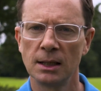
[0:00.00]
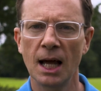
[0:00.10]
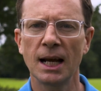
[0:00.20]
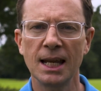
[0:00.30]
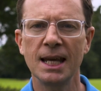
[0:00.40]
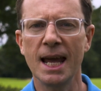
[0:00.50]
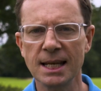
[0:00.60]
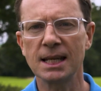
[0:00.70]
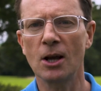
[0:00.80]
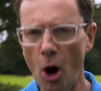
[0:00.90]
Lightning
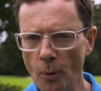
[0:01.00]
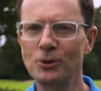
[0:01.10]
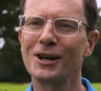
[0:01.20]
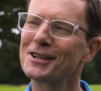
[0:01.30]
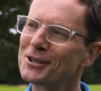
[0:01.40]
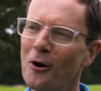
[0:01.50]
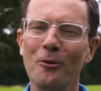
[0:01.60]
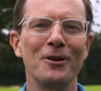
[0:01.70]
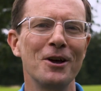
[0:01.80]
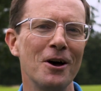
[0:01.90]
hitting objects
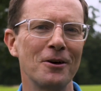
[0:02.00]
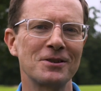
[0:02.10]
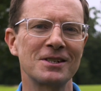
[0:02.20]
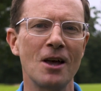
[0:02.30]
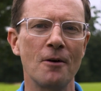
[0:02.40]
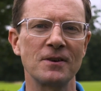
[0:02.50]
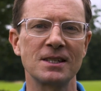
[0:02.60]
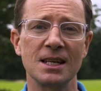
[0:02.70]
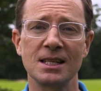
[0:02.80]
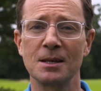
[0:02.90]
on the Earth's
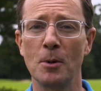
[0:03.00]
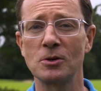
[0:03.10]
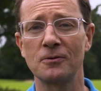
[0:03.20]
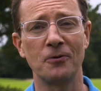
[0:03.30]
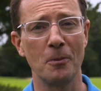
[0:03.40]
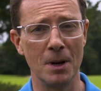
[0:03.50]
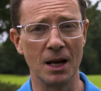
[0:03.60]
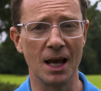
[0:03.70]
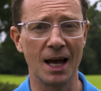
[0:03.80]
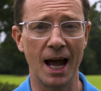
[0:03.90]
surface is the most
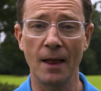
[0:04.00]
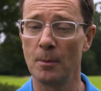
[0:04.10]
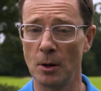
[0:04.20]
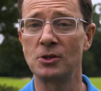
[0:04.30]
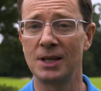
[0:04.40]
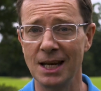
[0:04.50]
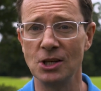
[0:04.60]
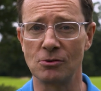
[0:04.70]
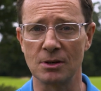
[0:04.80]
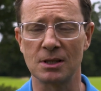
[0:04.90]
familiar and the most
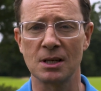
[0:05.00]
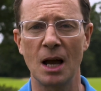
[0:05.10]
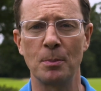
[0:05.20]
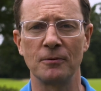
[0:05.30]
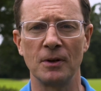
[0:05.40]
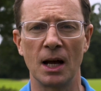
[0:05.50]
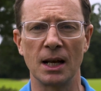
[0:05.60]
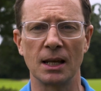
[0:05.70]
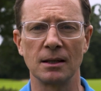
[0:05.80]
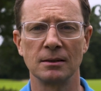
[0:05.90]
dangerous type of
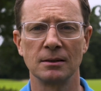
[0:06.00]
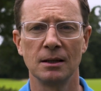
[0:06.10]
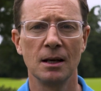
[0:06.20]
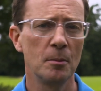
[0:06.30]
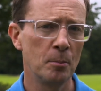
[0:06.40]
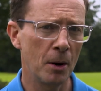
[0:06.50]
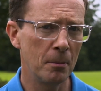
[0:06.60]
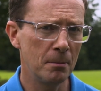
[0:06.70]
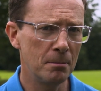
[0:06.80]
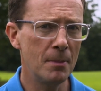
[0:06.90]
lightning, but
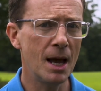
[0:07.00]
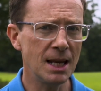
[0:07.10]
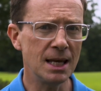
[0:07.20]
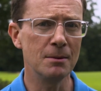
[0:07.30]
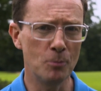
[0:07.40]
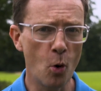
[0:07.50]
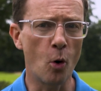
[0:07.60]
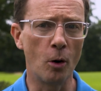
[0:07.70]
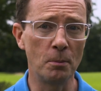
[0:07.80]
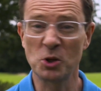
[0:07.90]
many
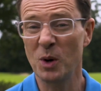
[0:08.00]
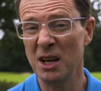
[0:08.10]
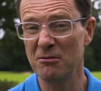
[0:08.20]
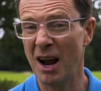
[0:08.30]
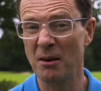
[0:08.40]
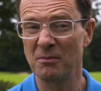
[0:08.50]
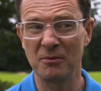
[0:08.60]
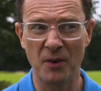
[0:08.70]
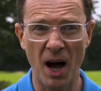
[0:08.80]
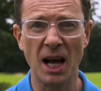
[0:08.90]
more, between around
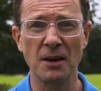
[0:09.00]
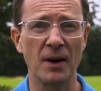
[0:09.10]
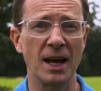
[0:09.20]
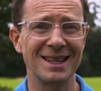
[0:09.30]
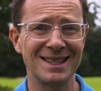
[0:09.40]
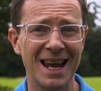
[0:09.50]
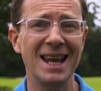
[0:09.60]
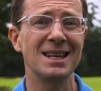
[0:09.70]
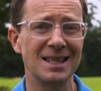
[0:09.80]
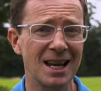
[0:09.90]
5 and
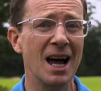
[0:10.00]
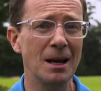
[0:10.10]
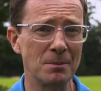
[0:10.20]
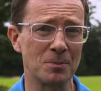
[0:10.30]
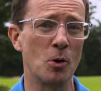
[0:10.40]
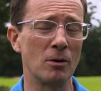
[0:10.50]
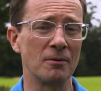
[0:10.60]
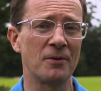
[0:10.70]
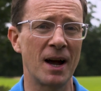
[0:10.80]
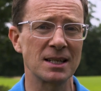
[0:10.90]
10 times more
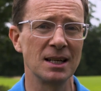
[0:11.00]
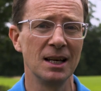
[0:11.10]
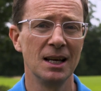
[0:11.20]
in fact,